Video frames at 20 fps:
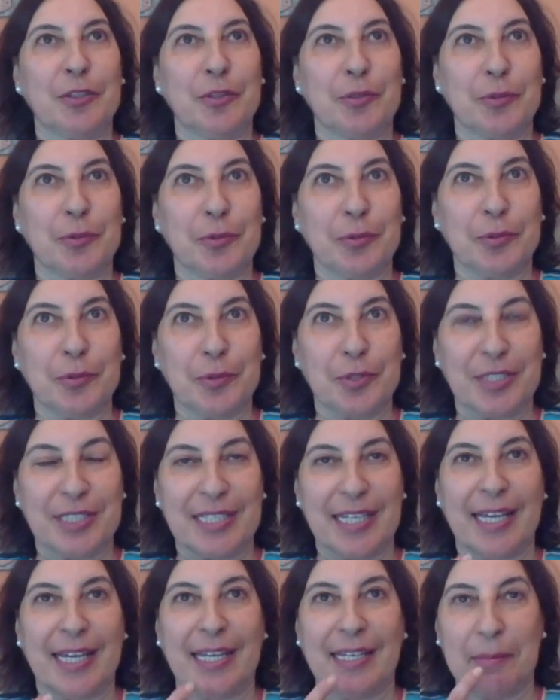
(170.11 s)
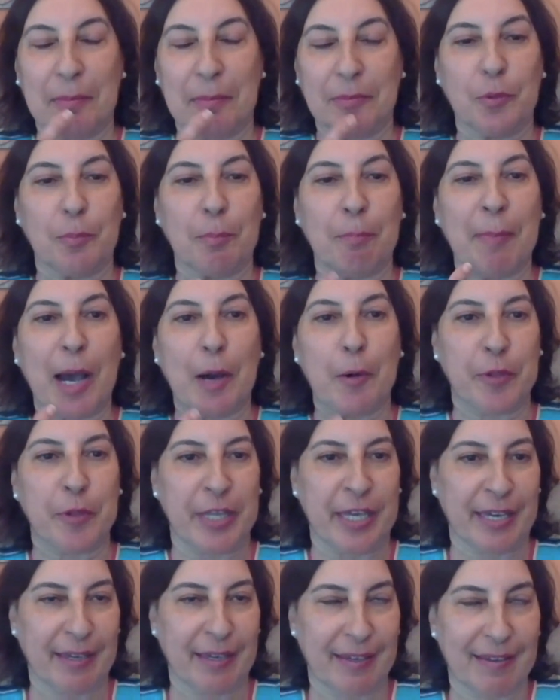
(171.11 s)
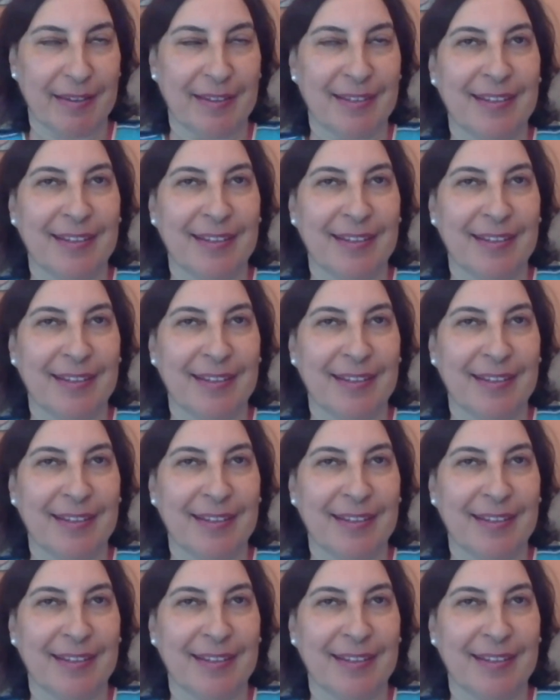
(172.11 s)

to mouthing.